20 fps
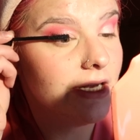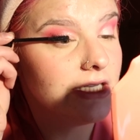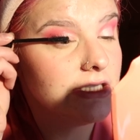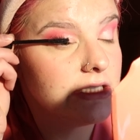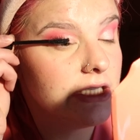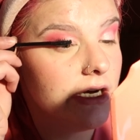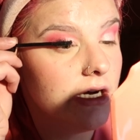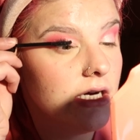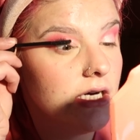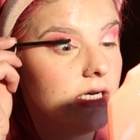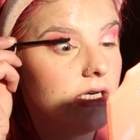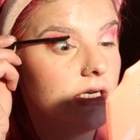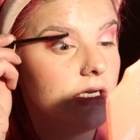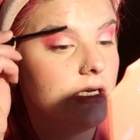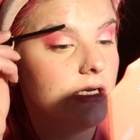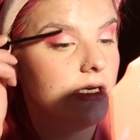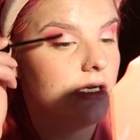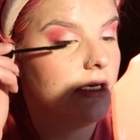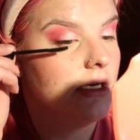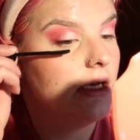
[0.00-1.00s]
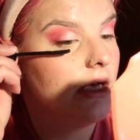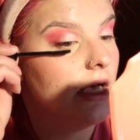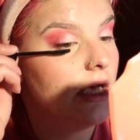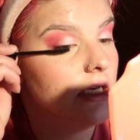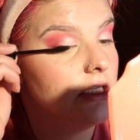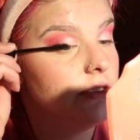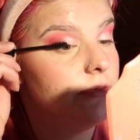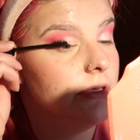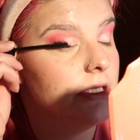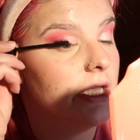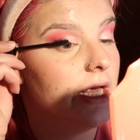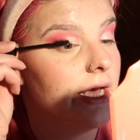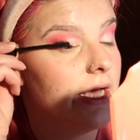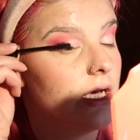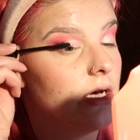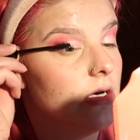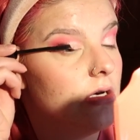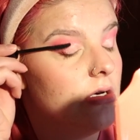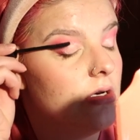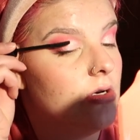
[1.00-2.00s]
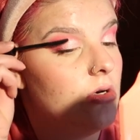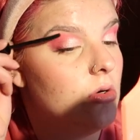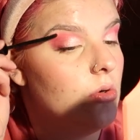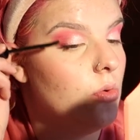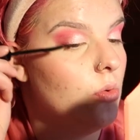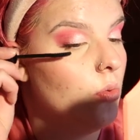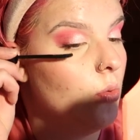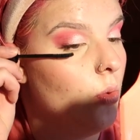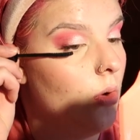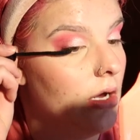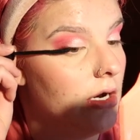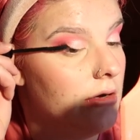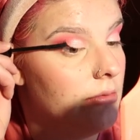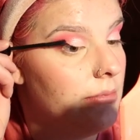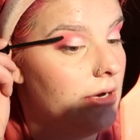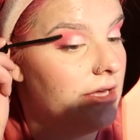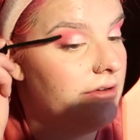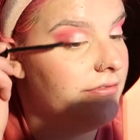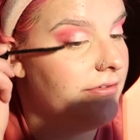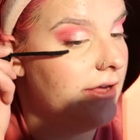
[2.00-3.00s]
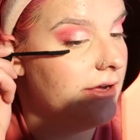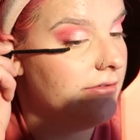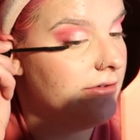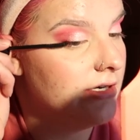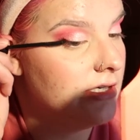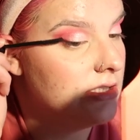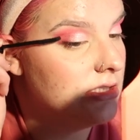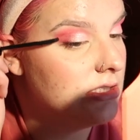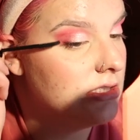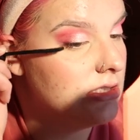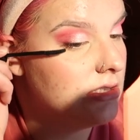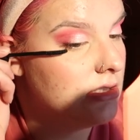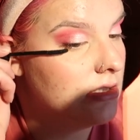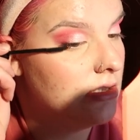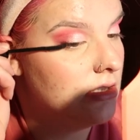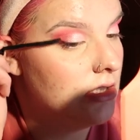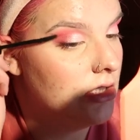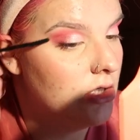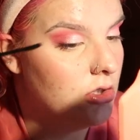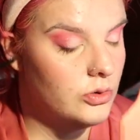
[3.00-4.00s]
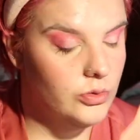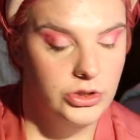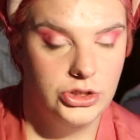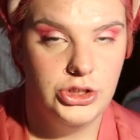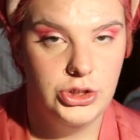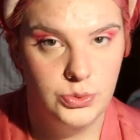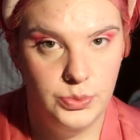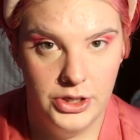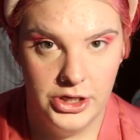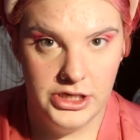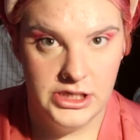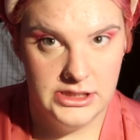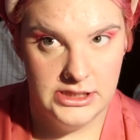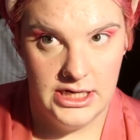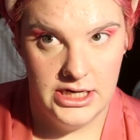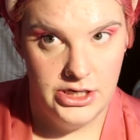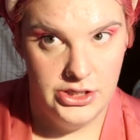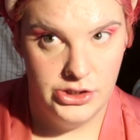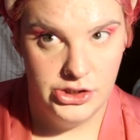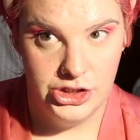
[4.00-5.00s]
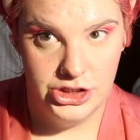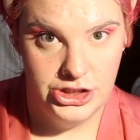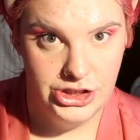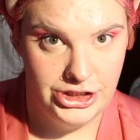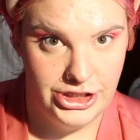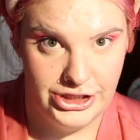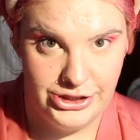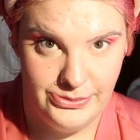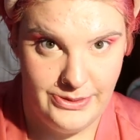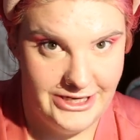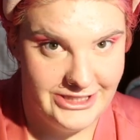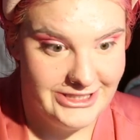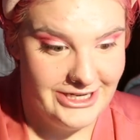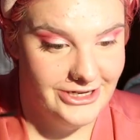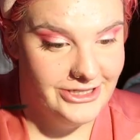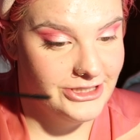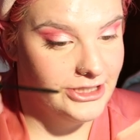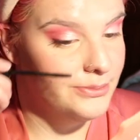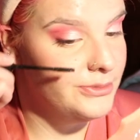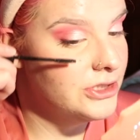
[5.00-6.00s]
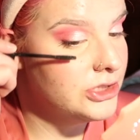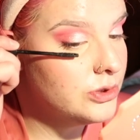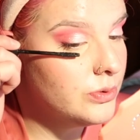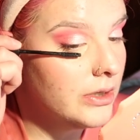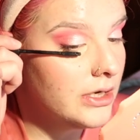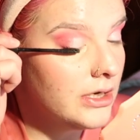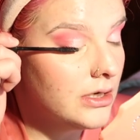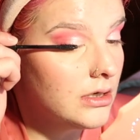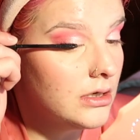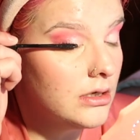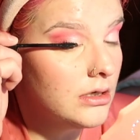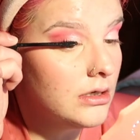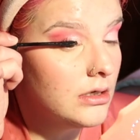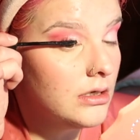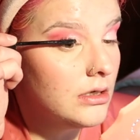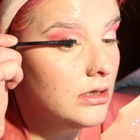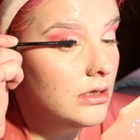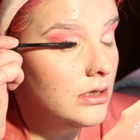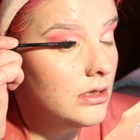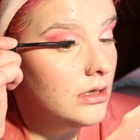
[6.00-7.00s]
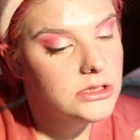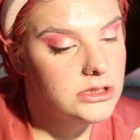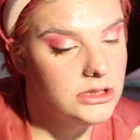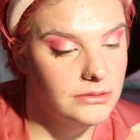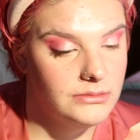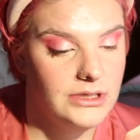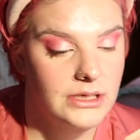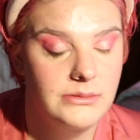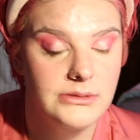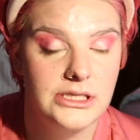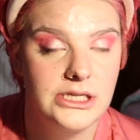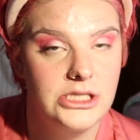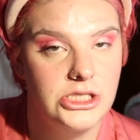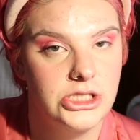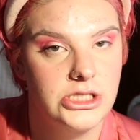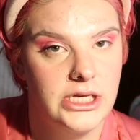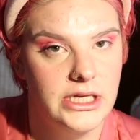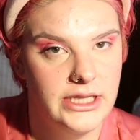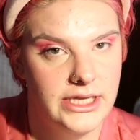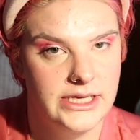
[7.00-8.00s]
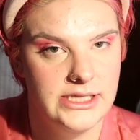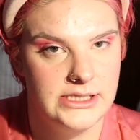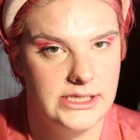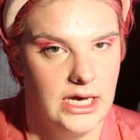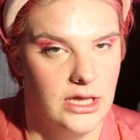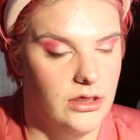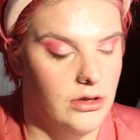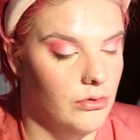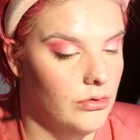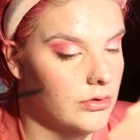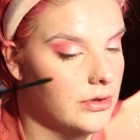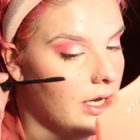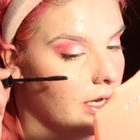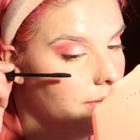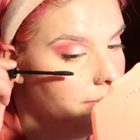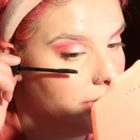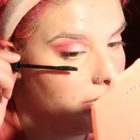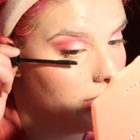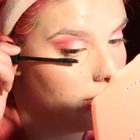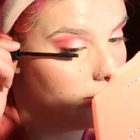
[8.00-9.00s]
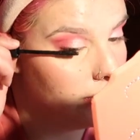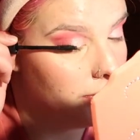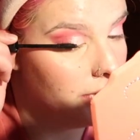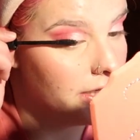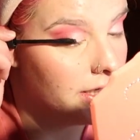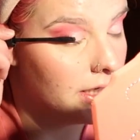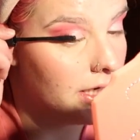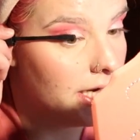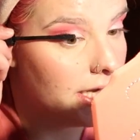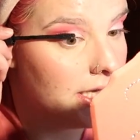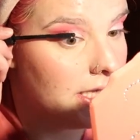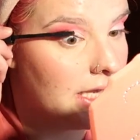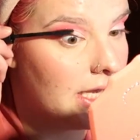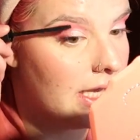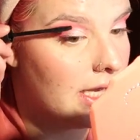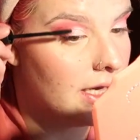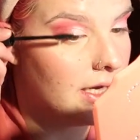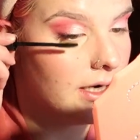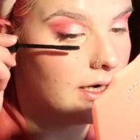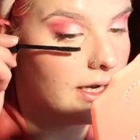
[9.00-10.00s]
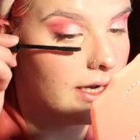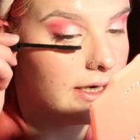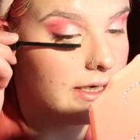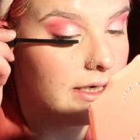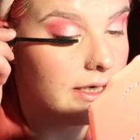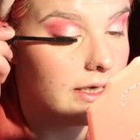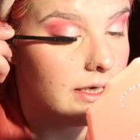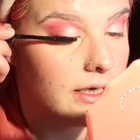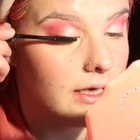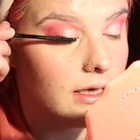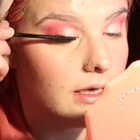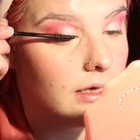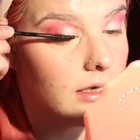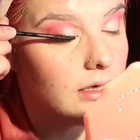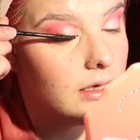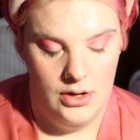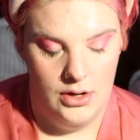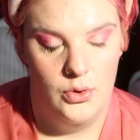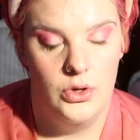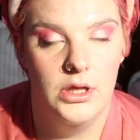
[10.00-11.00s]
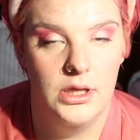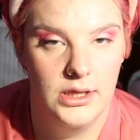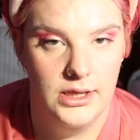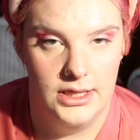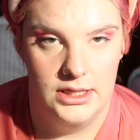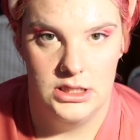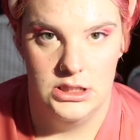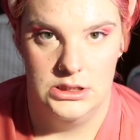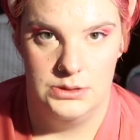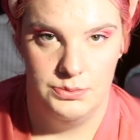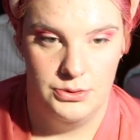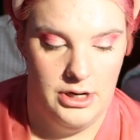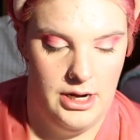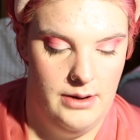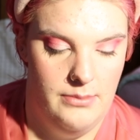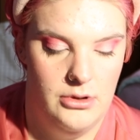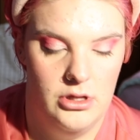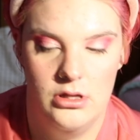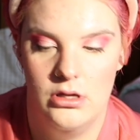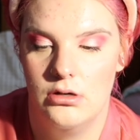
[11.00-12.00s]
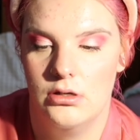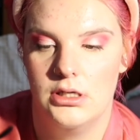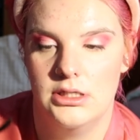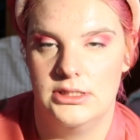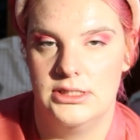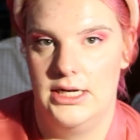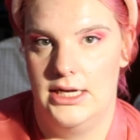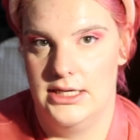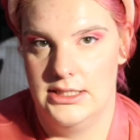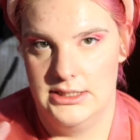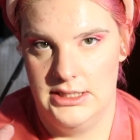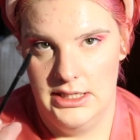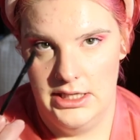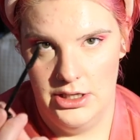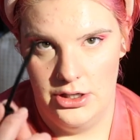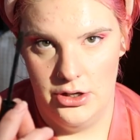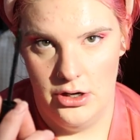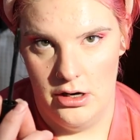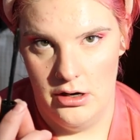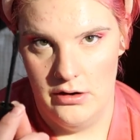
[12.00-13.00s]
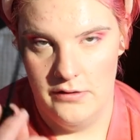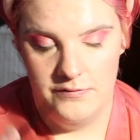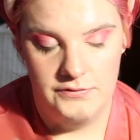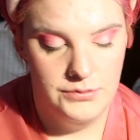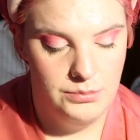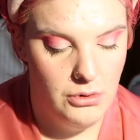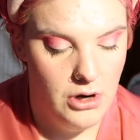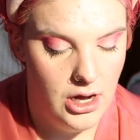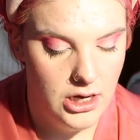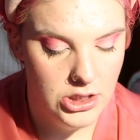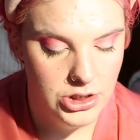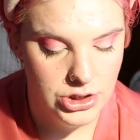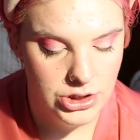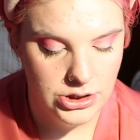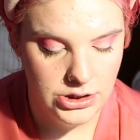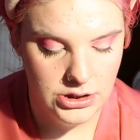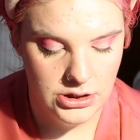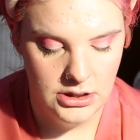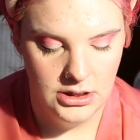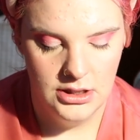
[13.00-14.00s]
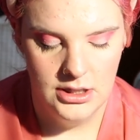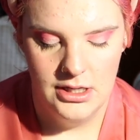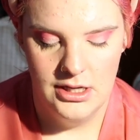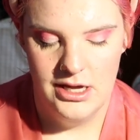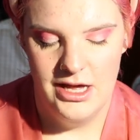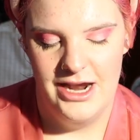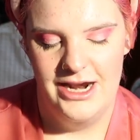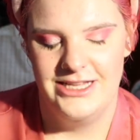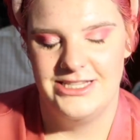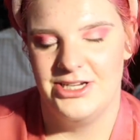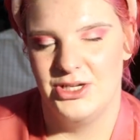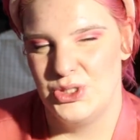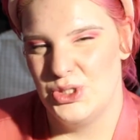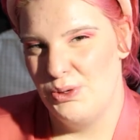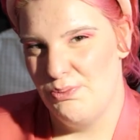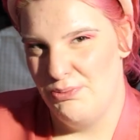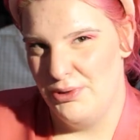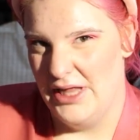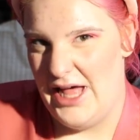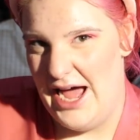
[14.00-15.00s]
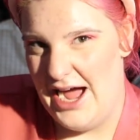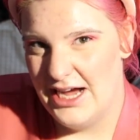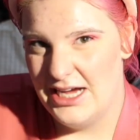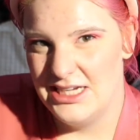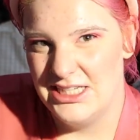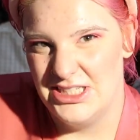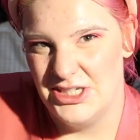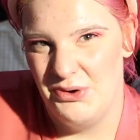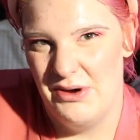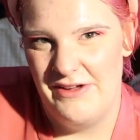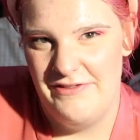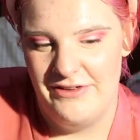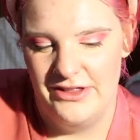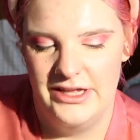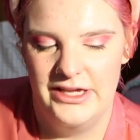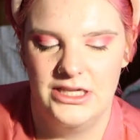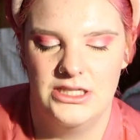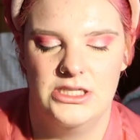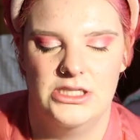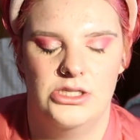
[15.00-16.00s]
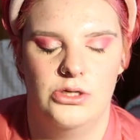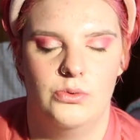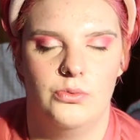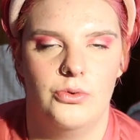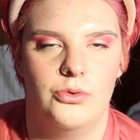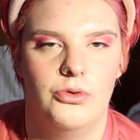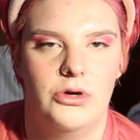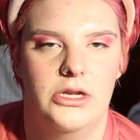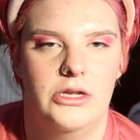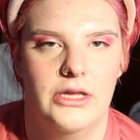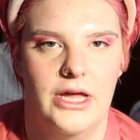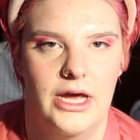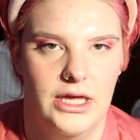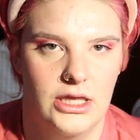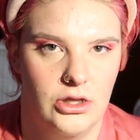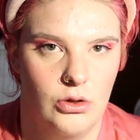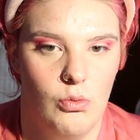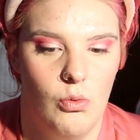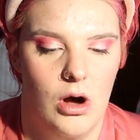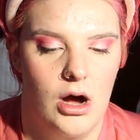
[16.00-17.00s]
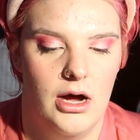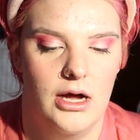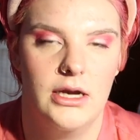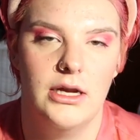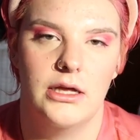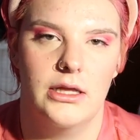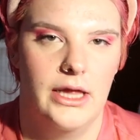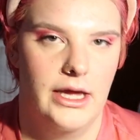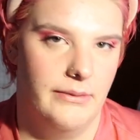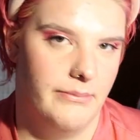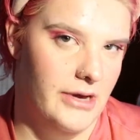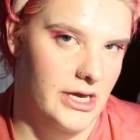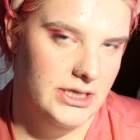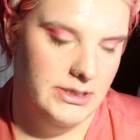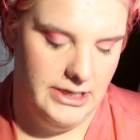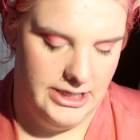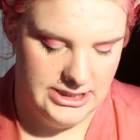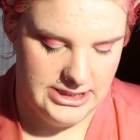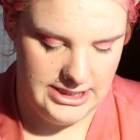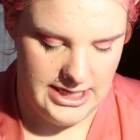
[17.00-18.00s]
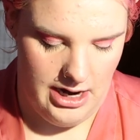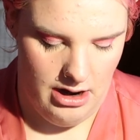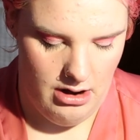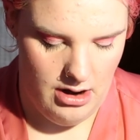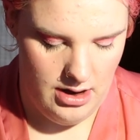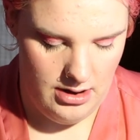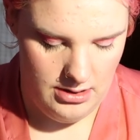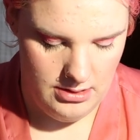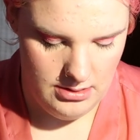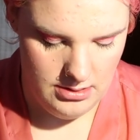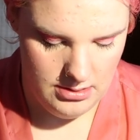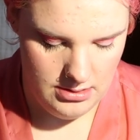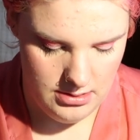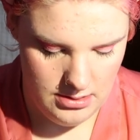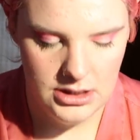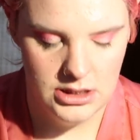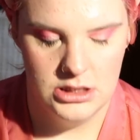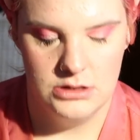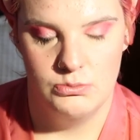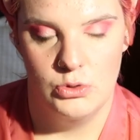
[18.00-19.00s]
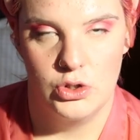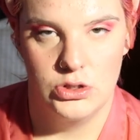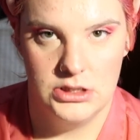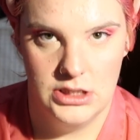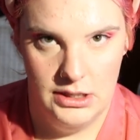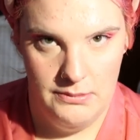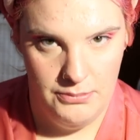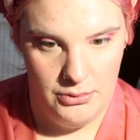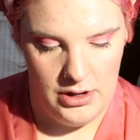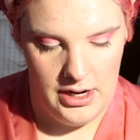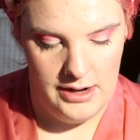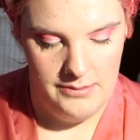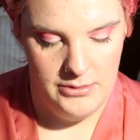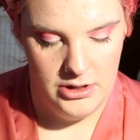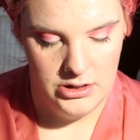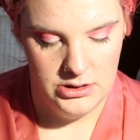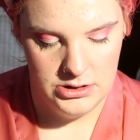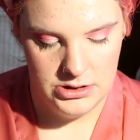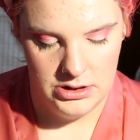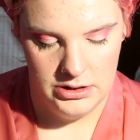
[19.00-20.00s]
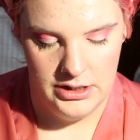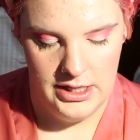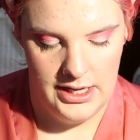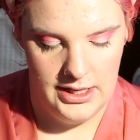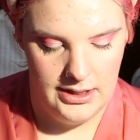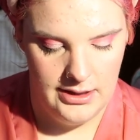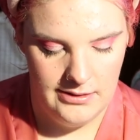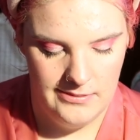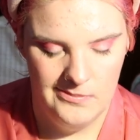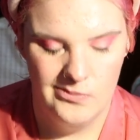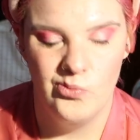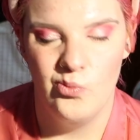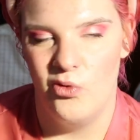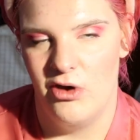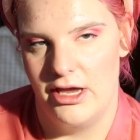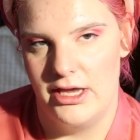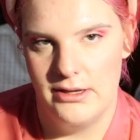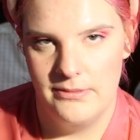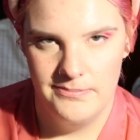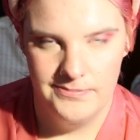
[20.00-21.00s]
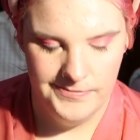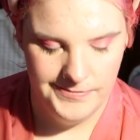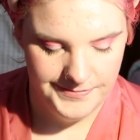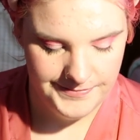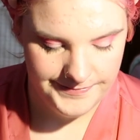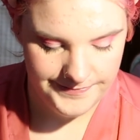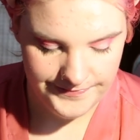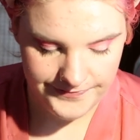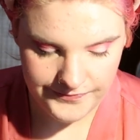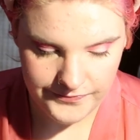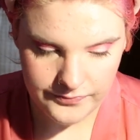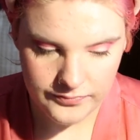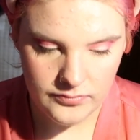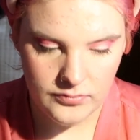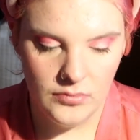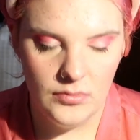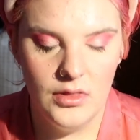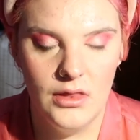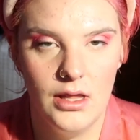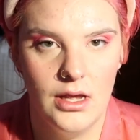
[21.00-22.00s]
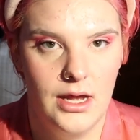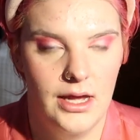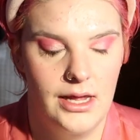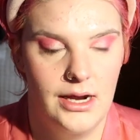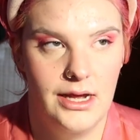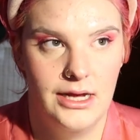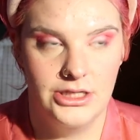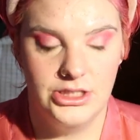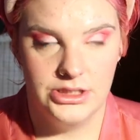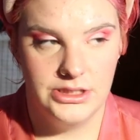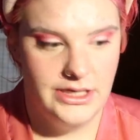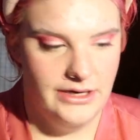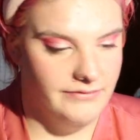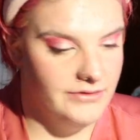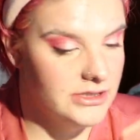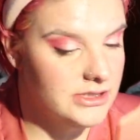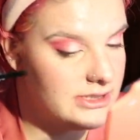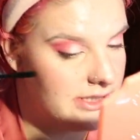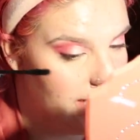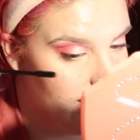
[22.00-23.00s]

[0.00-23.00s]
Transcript: mascara has been like one of my favorites, which is weird cause I don't usually change mascaras up this quick. Sometimes they just get like a death hold on me. I'm like, I can't, I need it. I really like this primer though, cause it has like a curved brush and it's also black. So I feel like it doesn't ruin like the wand and like my mascara. Cause most like primers are like white and I just have this